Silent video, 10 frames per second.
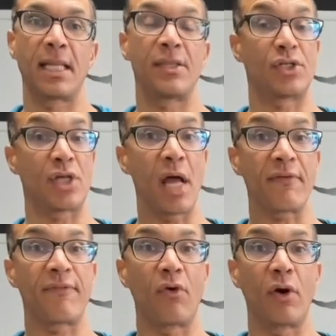There's other
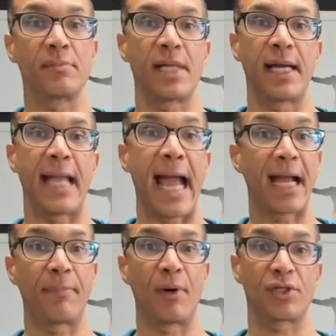forms like
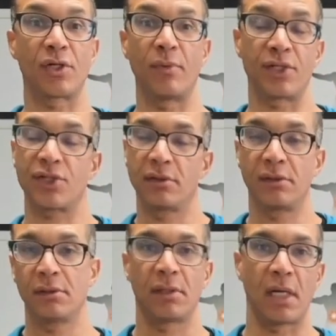acupuncture, which
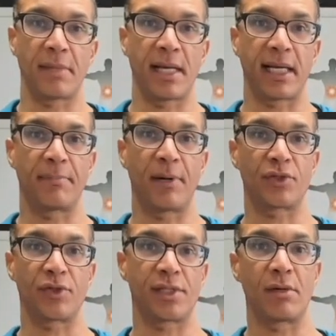I'm not an
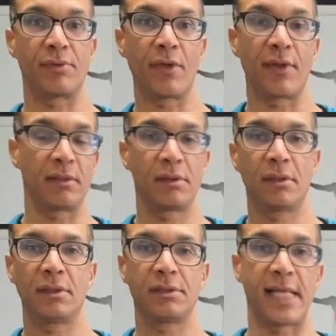acupuncturist, so I don't know the
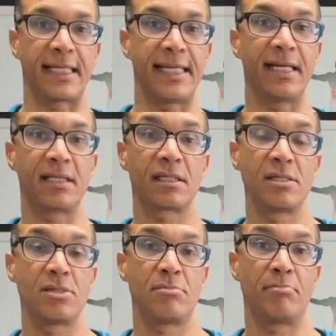techniques,
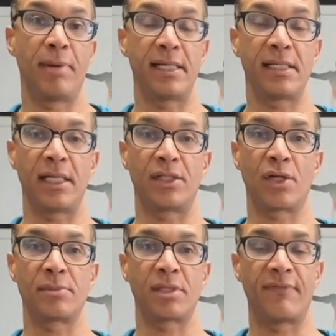but in
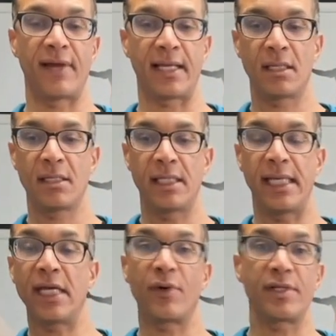terms of like
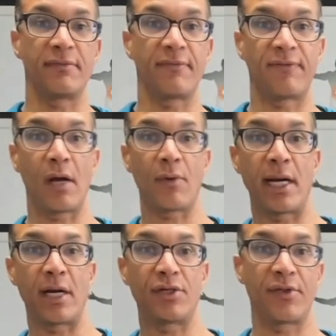increasing flow and
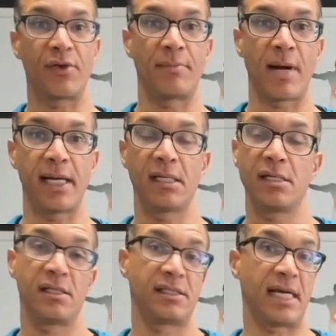energy through the body,
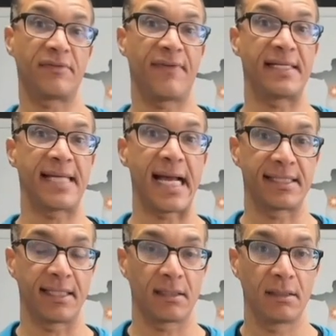sounds
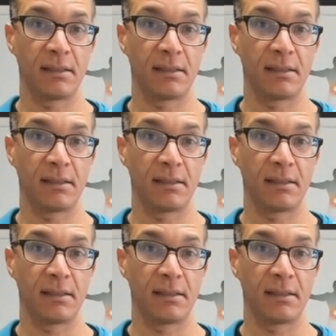fantastic.